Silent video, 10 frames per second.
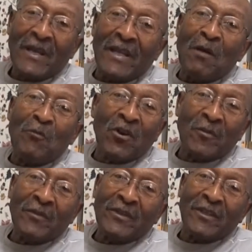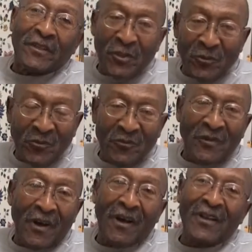And I bought him a new
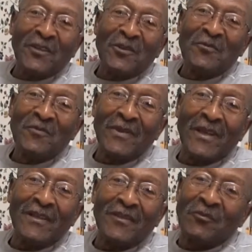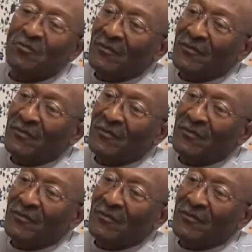Honda, and